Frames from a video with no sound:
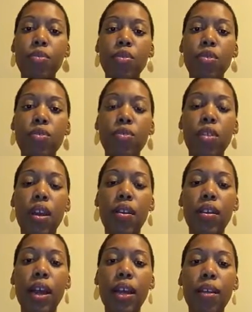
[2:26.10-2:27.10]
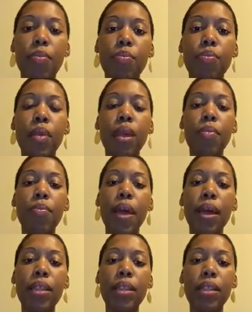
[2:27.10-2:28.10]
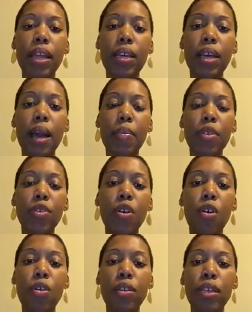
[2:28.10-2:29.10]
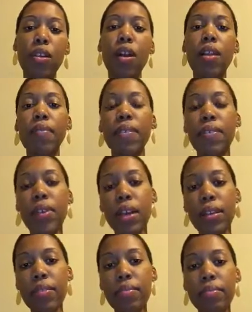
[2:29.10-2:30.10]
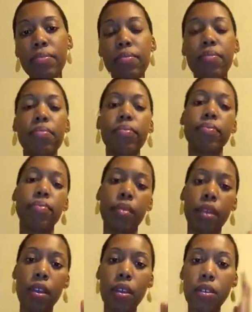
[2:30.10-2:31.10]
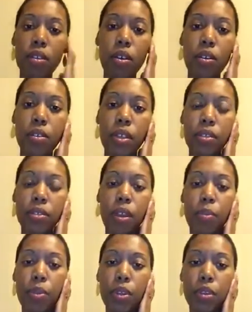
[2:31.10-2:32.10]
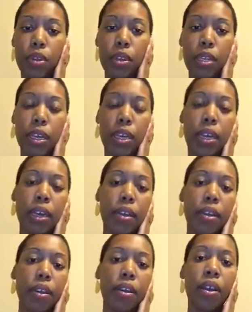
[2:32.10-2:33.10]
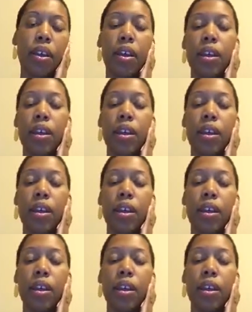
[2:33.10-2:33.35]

children are kind of battling that common cold, and then all of a sudden, there you go, they start pulling on their ear.